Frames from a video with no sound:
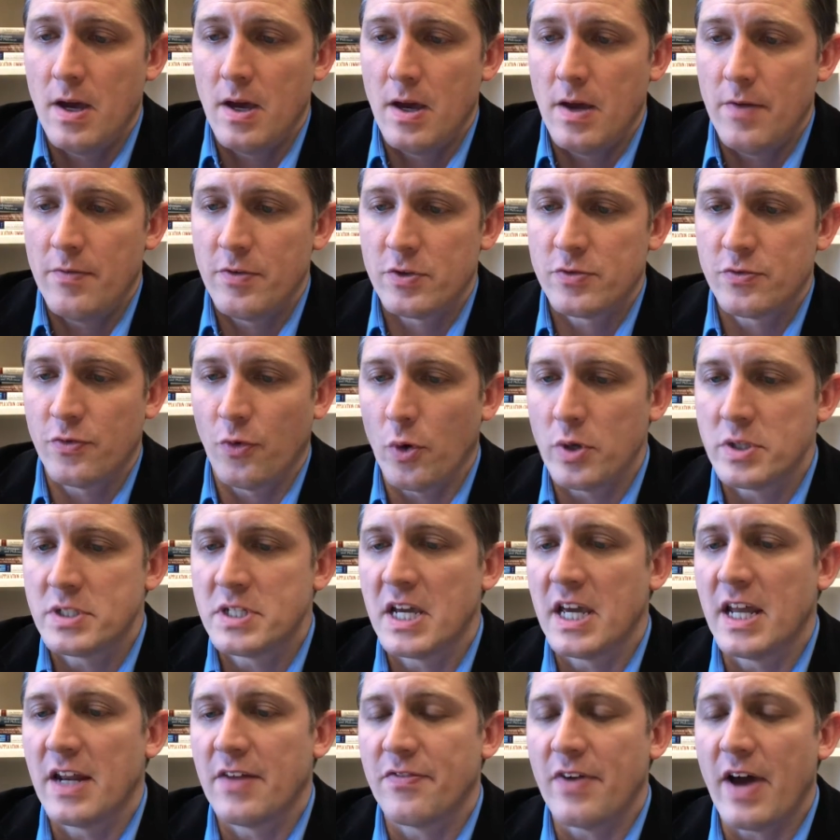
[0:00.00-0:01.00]
Verse
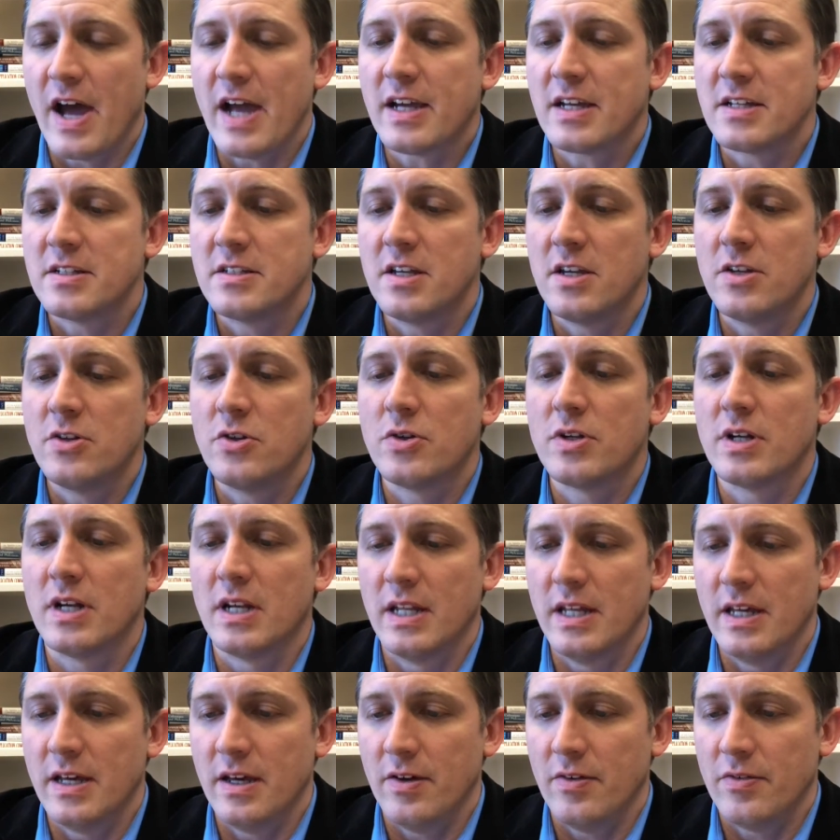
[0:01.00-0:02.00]
14, if I continue to
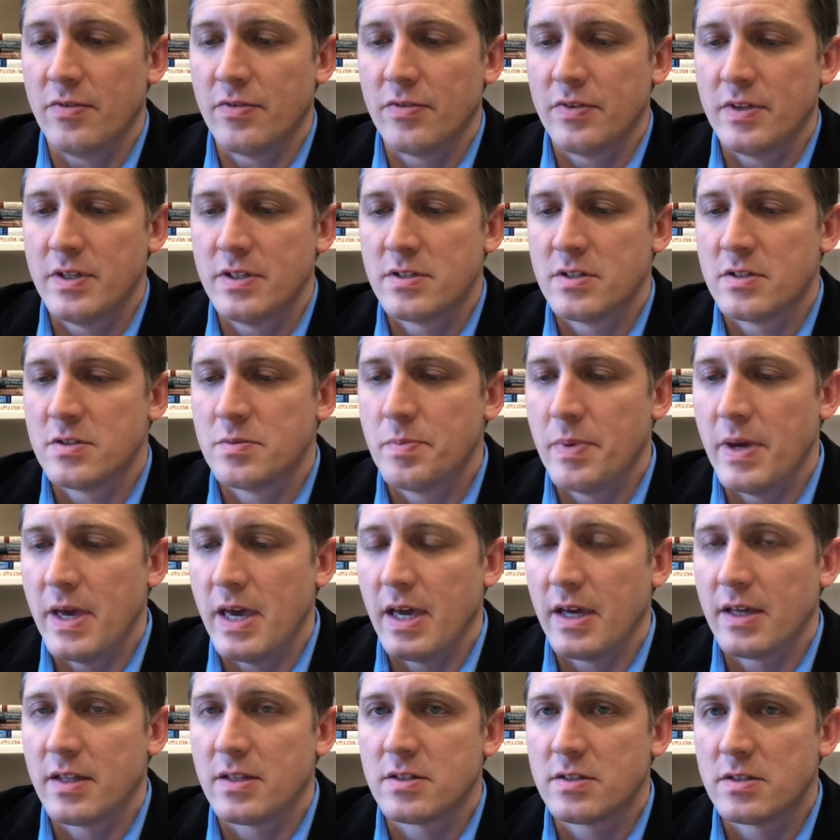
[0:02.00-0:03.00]
live, this is
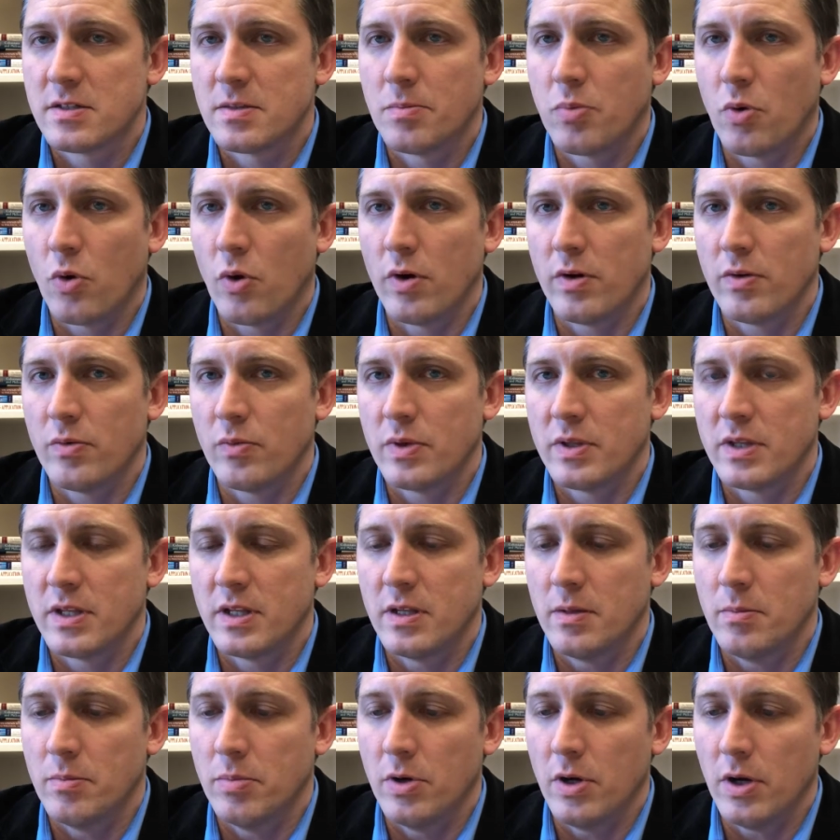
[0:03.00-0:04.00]
big, this is important within
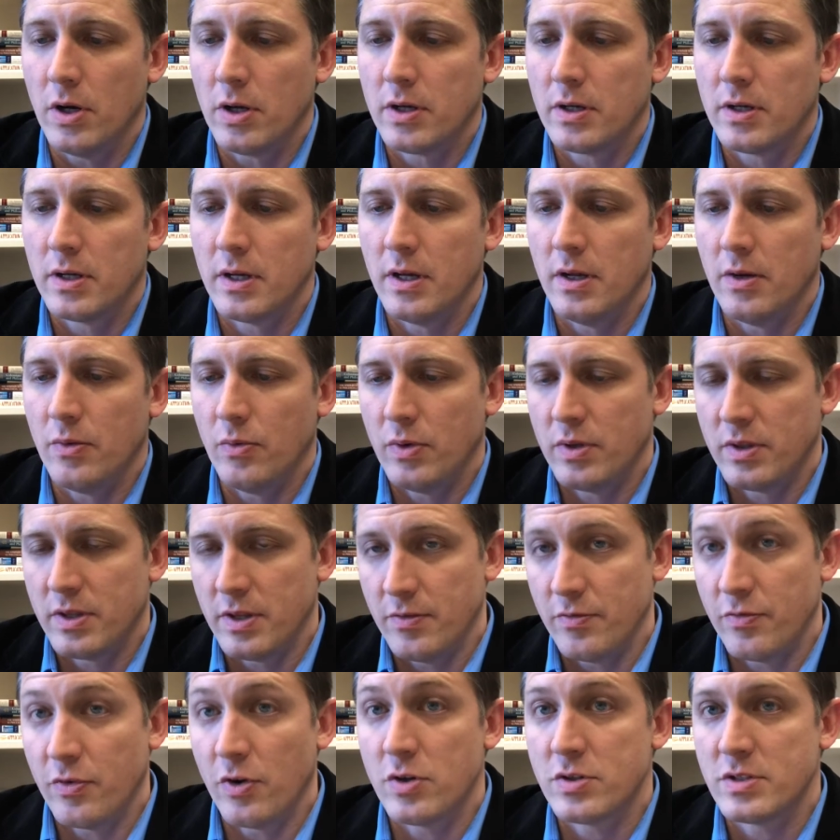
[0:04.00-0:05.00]
the book, within
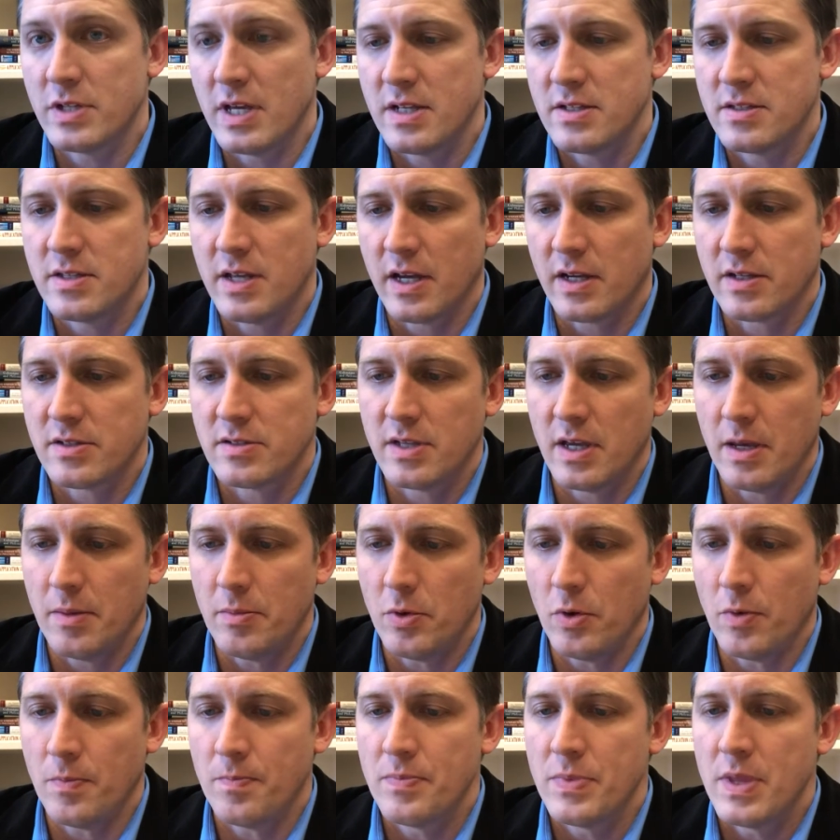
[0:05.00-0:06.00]
1 and 2
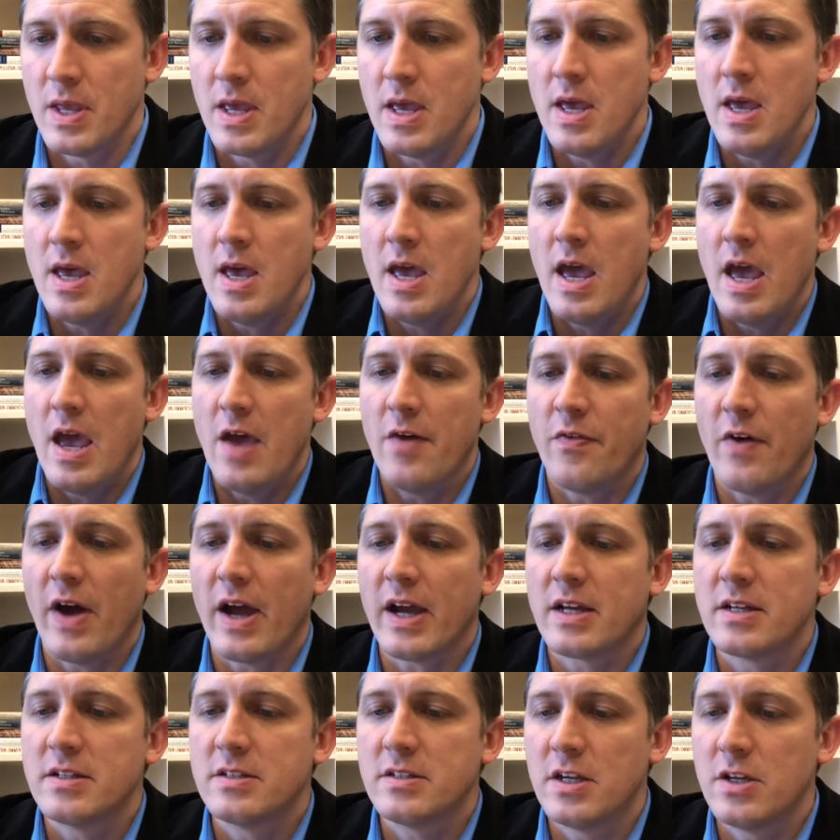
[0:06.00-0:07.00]
Samuel. If I
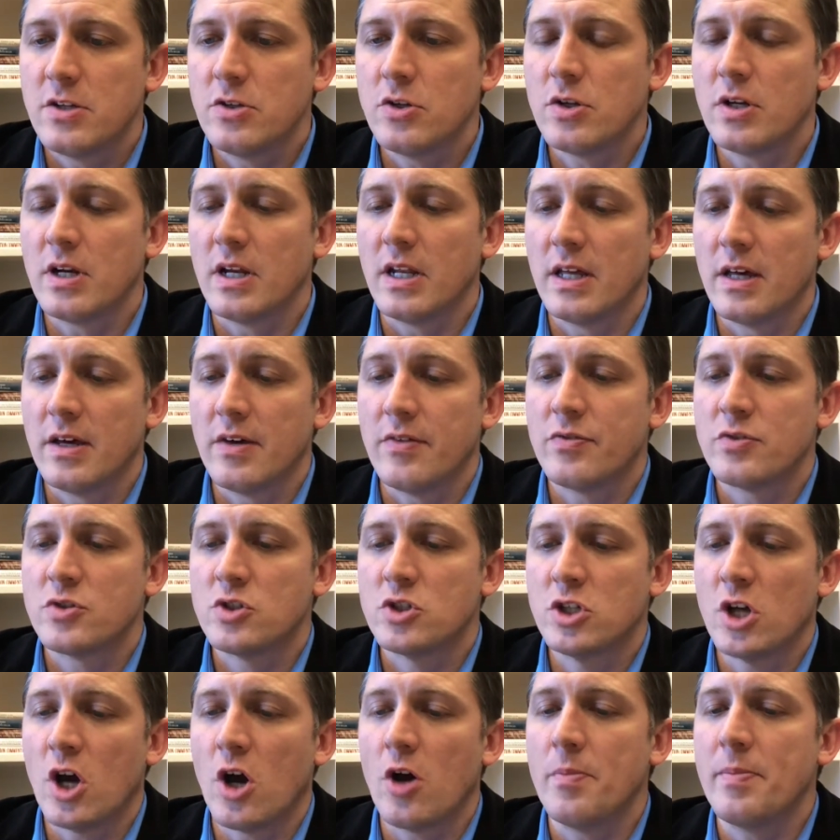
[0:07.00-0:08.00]
continue to live,
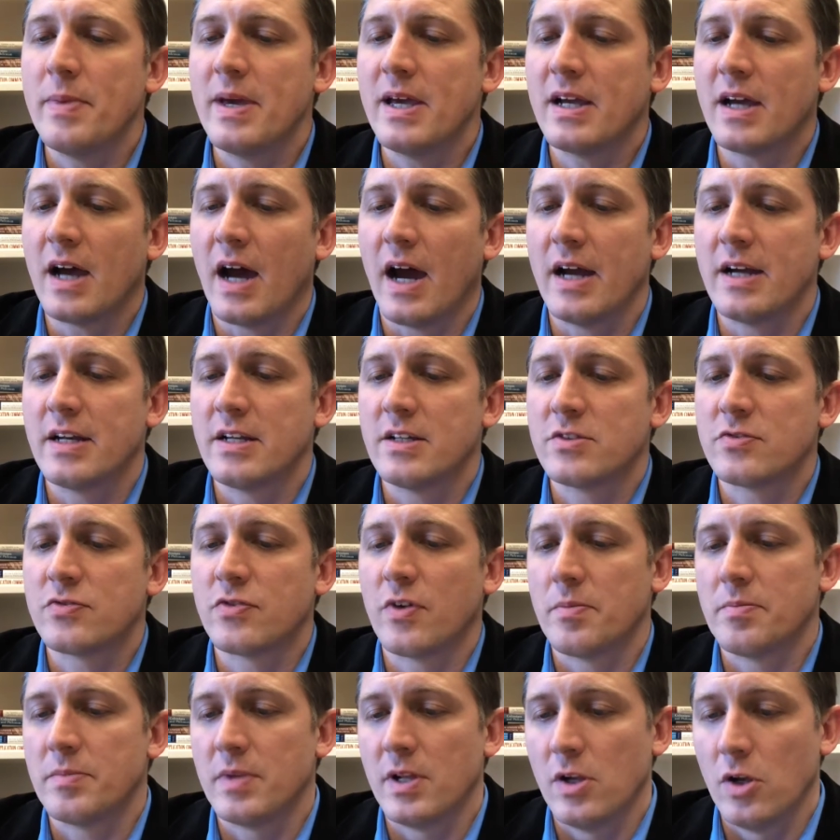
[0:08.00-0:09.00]
show me kindness
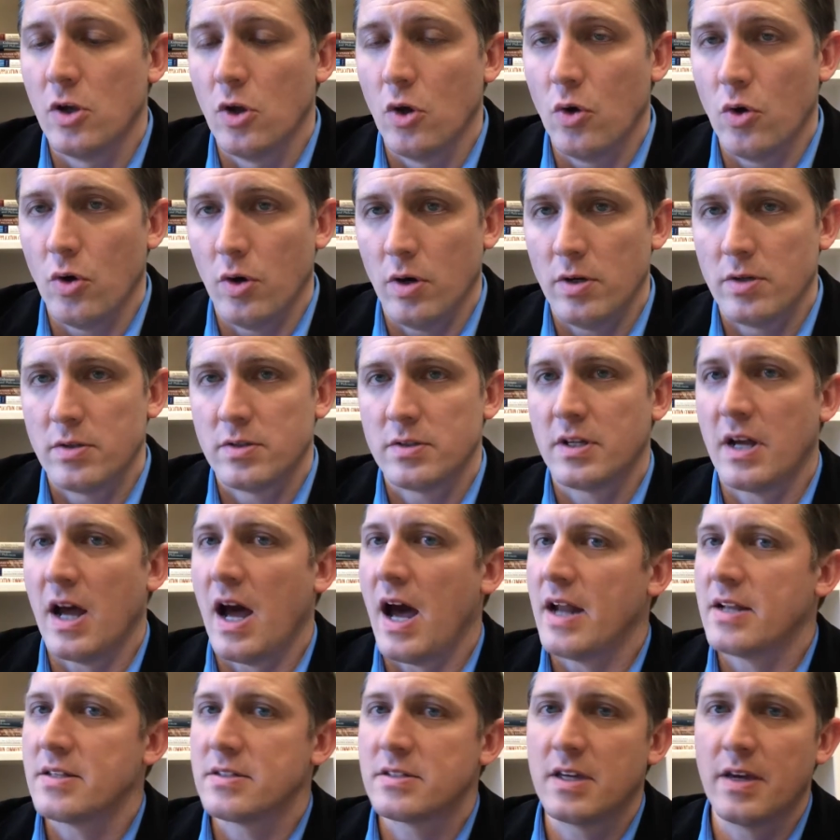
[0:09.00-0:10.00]
from the Lord.
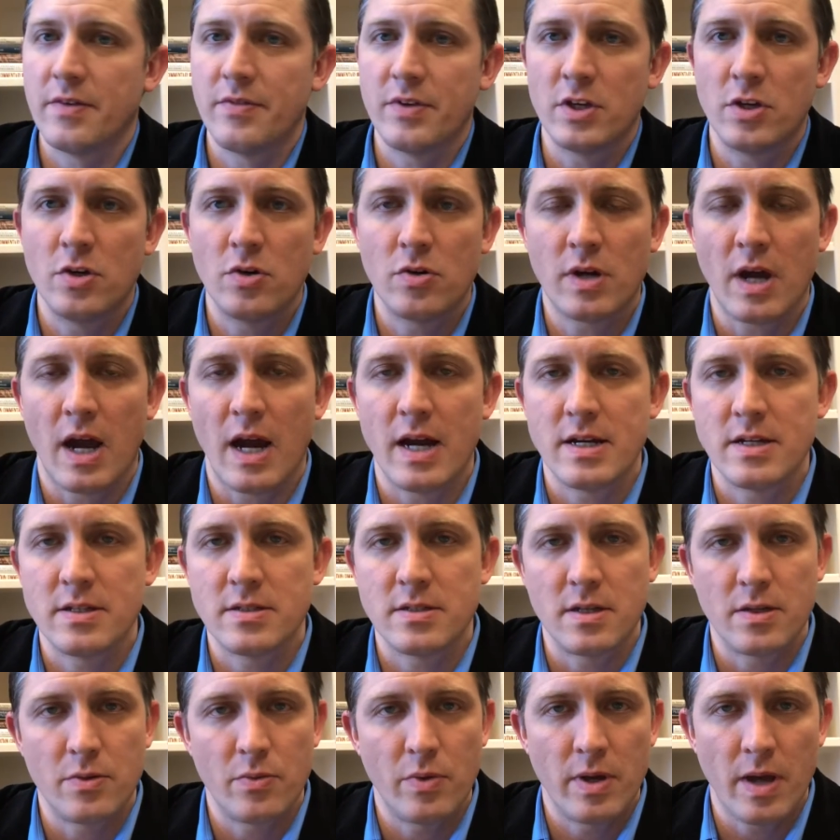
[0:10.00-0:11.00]
God is giving you kindness.
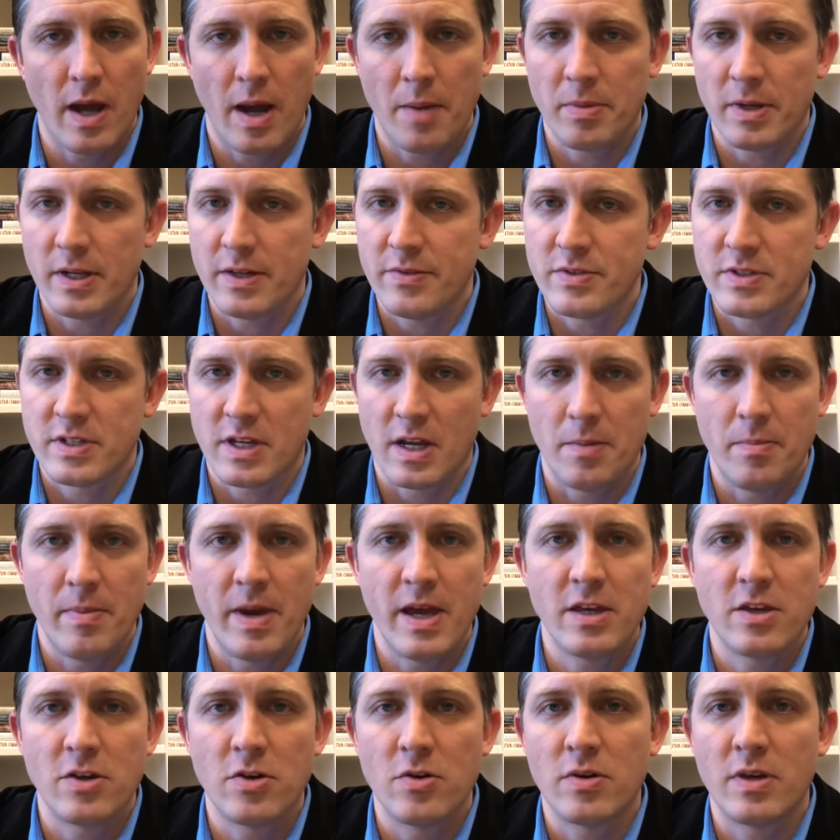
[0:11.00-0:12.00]
I believe he's going to
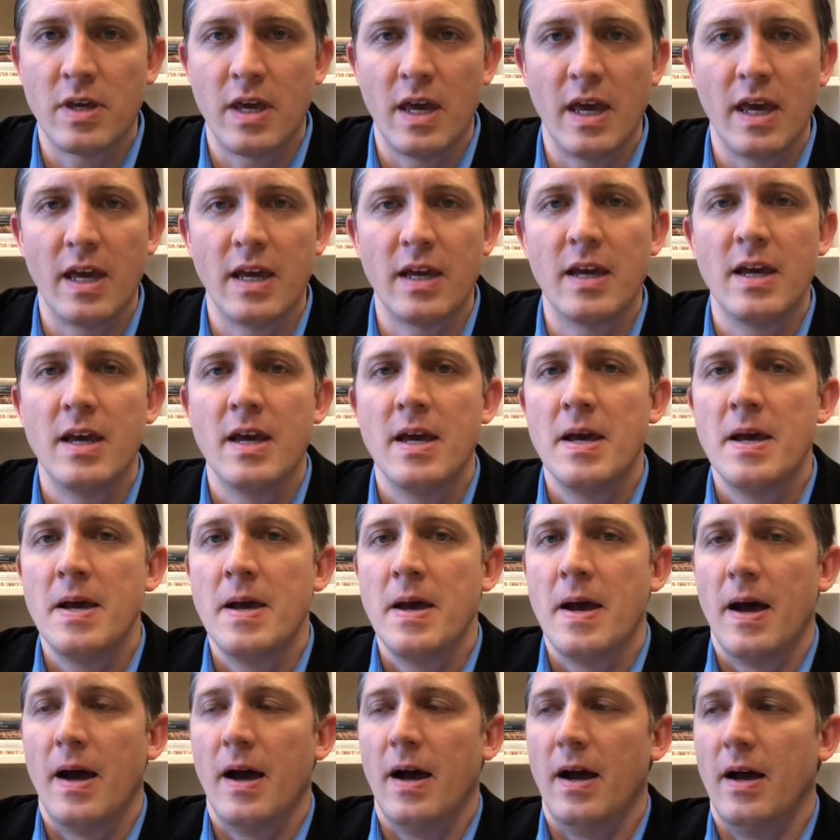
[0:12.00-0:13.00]
make you king.
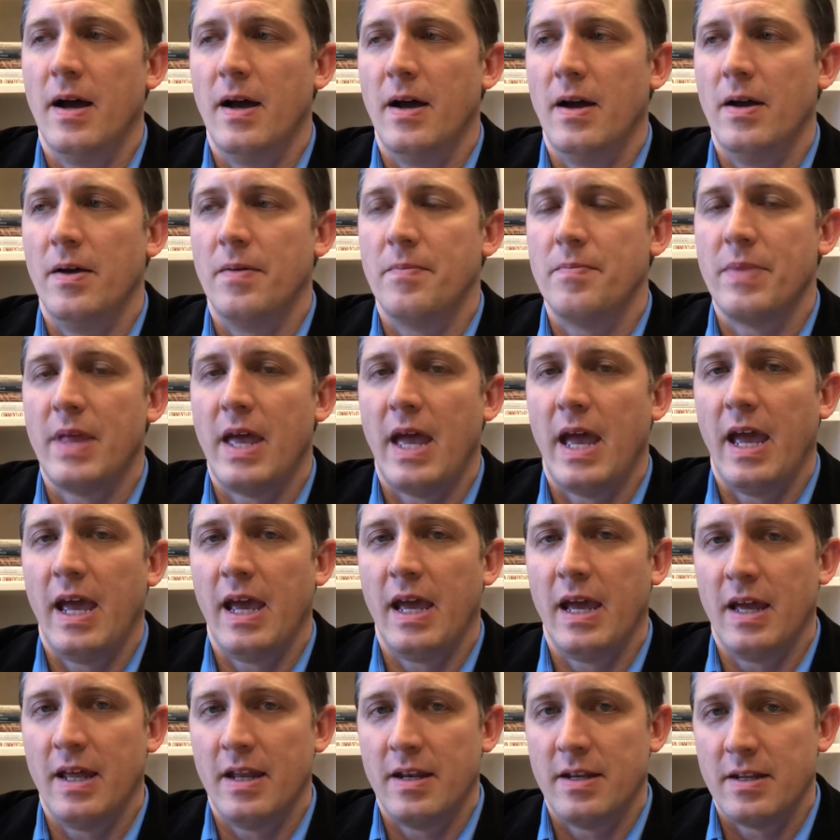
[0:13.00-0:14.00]

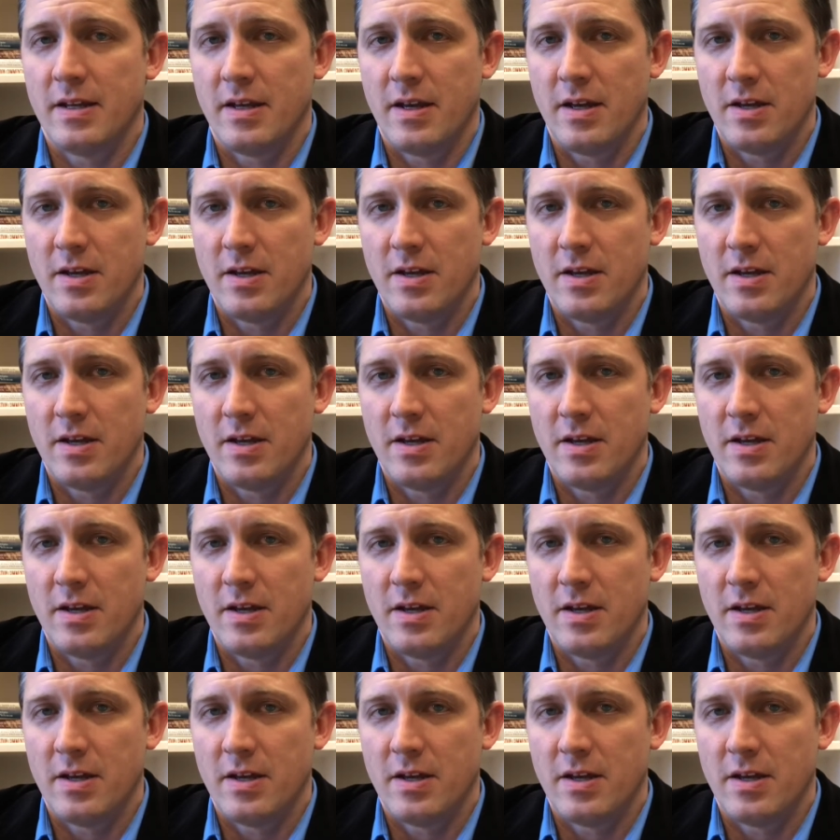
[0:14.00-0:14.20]
And